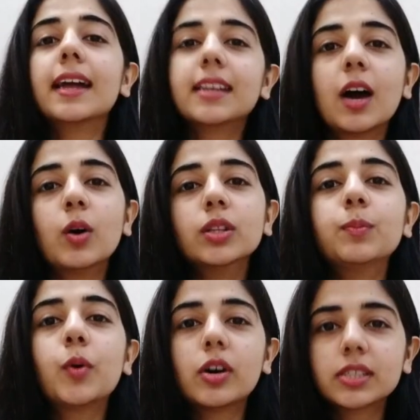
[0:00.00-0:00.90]
And now
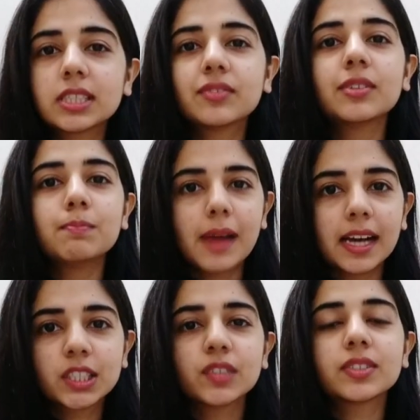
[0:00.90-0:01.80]
the positive
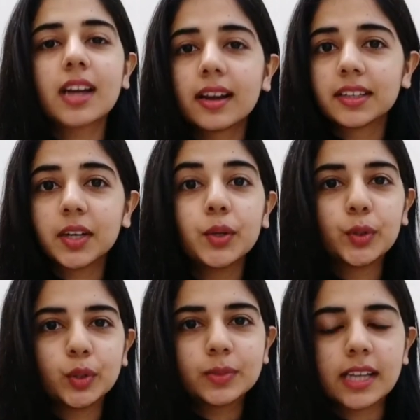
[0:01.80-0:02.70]
impacts of starting a
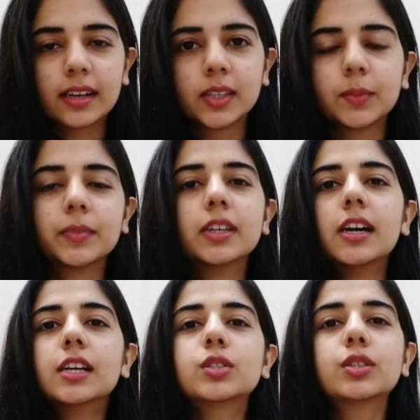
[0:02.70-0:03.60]
YouTube channel.
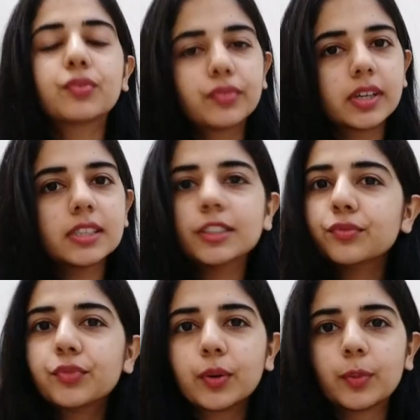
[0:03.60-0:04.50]
So the first and